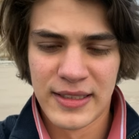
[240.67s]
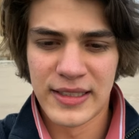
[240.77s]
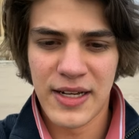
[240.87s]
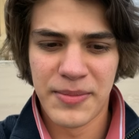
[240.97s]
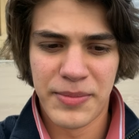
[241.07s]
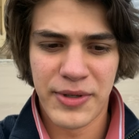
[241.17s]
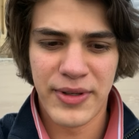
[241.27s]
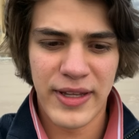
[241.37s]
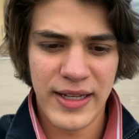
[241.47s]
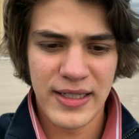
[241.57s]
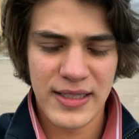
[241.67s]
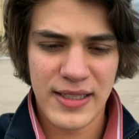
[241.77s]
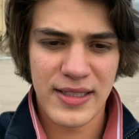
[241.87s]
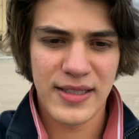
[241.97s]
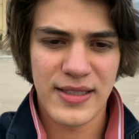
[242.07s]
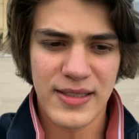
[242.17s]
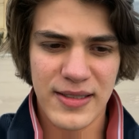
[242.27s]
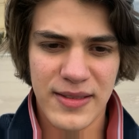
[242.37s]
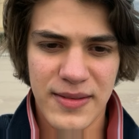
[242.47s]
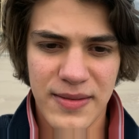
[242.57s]
Now, birthday, it's.
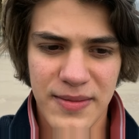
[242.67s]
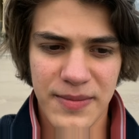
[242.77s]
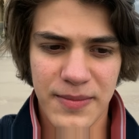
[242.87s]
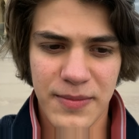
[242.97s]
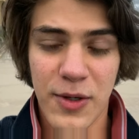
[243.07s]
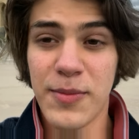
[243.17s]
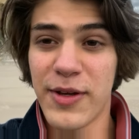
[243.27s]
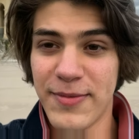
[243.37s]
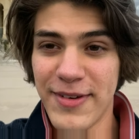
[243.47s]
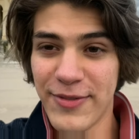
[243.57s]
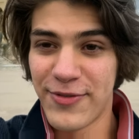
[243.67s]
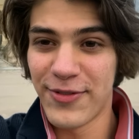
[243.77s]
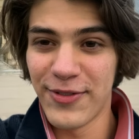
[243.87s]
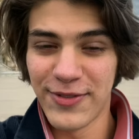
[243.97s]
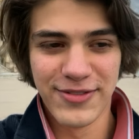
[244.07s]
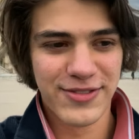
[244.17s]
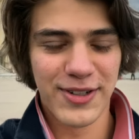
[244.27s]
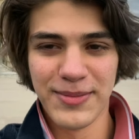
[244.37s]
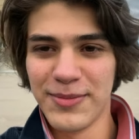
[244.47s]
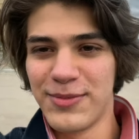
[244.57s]
Well,
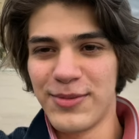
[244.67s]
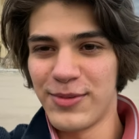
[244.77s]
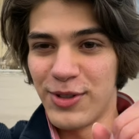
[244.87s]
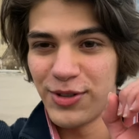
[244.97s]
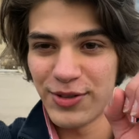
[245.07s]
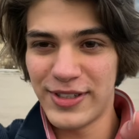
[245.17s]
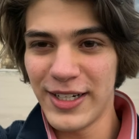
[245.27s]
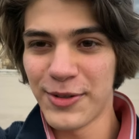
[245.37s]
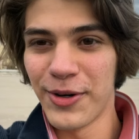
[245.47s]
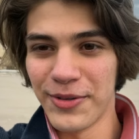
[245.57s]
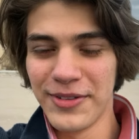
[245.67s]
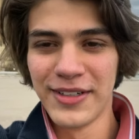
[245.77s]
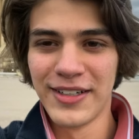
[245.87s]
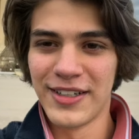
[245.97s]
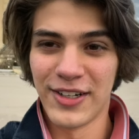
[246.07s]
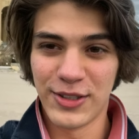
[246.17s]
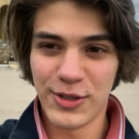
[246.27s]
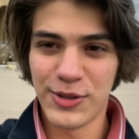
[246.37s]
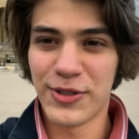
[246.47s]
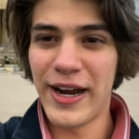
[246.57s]
from year zero
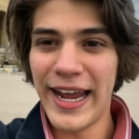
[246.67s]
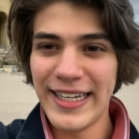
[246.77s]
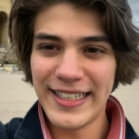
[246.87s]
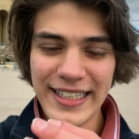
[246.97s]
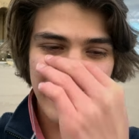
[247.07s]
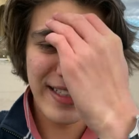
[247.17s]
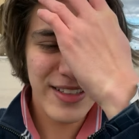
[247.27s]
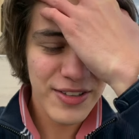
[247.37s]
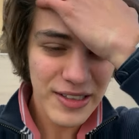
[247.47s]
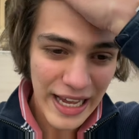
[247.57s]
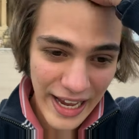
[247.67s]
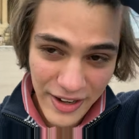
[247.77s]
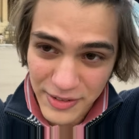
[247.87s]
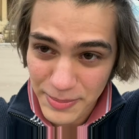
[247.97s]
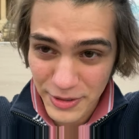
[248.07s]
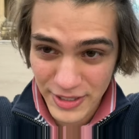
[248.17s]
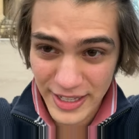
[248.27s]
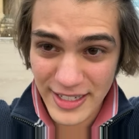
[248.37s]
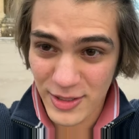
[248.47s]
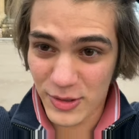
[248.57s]
until you're 18, every
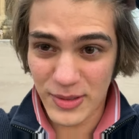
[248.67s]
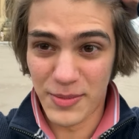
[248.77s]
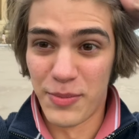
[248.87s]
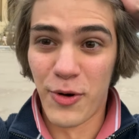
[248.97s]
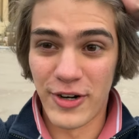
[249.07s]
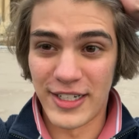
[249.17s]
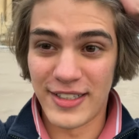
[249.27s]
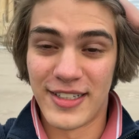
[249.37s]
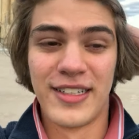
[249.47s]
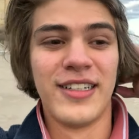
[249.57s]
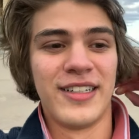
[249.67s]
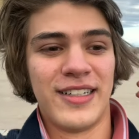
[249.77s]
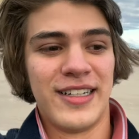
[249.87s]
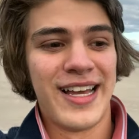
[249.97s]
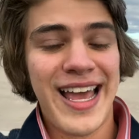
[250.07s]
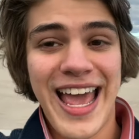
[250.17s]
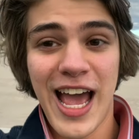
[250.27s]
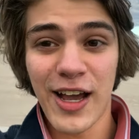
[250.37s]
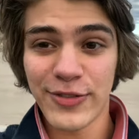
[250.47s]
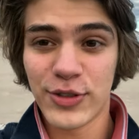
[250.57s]
birthday it's important.
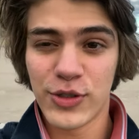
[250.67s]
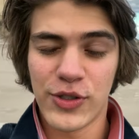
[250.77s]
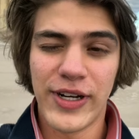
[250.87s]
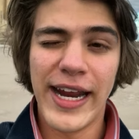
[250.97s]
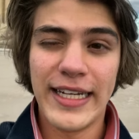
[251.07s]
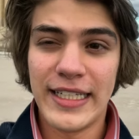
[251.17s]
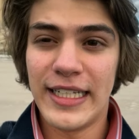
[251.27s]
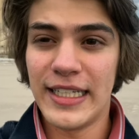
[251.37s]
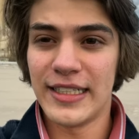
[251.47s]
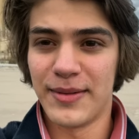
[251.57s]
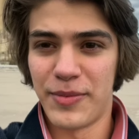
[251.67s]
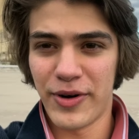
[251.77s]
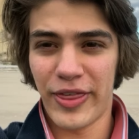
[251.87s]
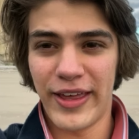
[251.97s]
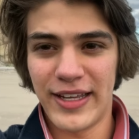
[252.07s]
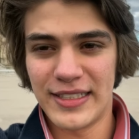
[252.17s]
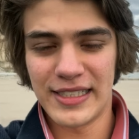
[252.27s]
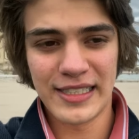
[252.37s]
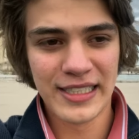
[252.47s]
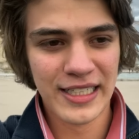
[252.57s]
After your 18,
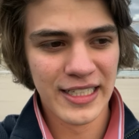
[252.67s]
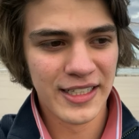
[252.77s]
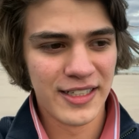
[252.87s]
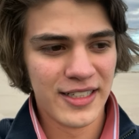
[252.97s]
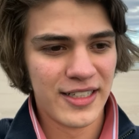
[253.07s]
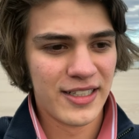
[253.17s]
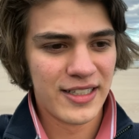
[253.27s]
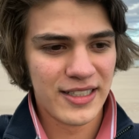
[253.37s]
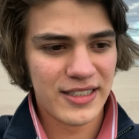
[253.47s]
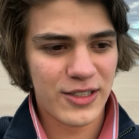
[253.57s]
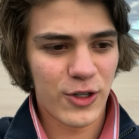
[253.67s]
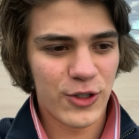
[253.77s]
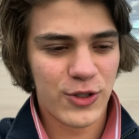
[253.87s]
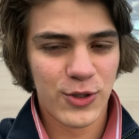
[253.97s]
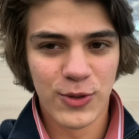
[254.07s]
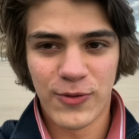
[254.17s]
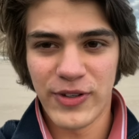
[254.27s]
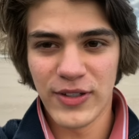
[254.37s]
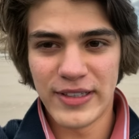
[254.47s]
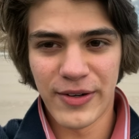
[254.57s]
birthdays start to
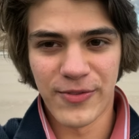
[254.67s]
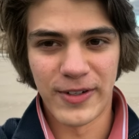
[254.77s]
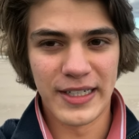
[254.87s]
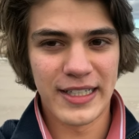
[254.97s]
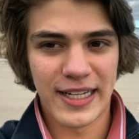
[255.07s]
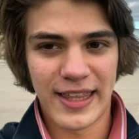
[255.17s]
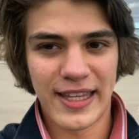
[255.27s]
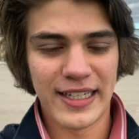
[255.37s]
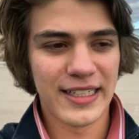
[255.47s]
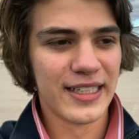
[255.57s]
feel different, I think.